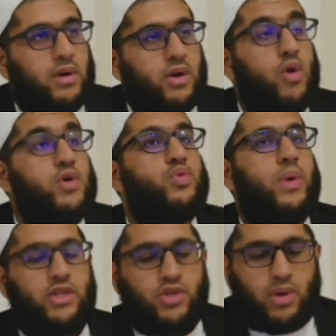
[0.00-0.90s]
close
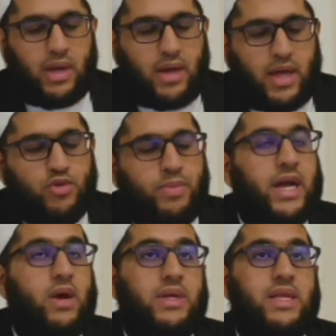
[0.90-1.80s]
ones to Allah
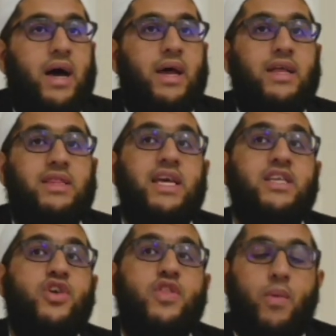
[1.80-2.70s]
subhanahu wa ta'ala.
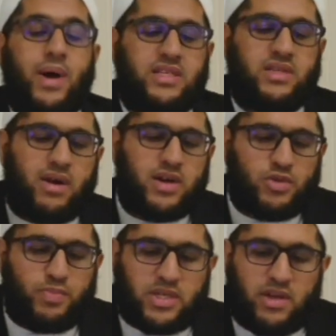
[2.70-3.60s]
These are the ones that are
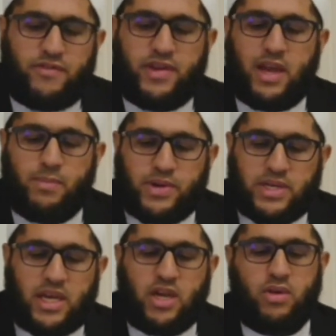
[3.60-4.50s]
specific and
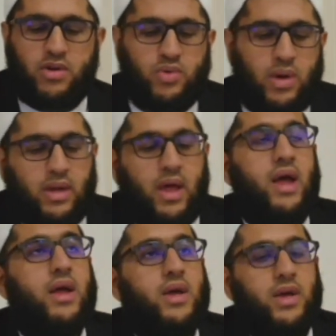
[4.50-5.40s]
particular to
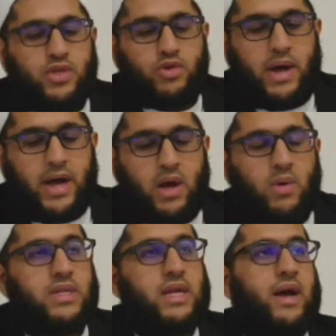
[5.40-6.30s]
Allah subhanahu
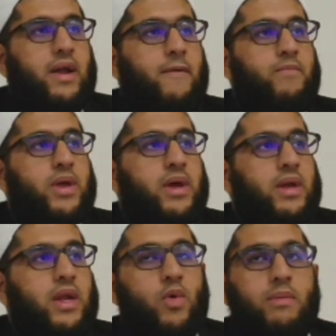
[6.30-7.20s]
wa ta'ala.
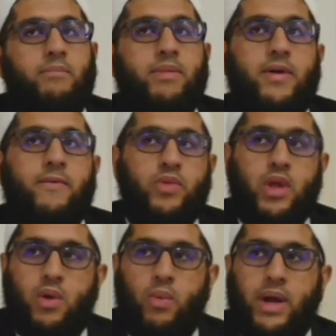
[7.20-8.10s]
Now remember,
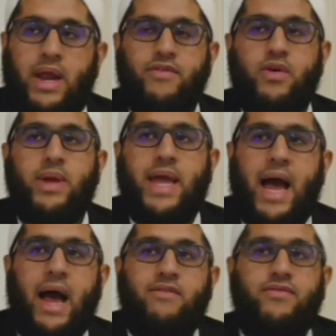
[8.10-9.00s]
whenever we
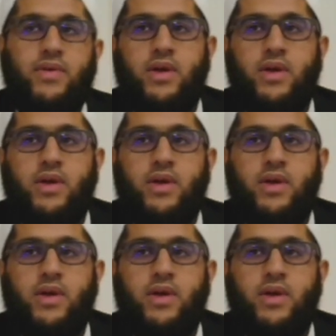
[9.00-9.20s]
have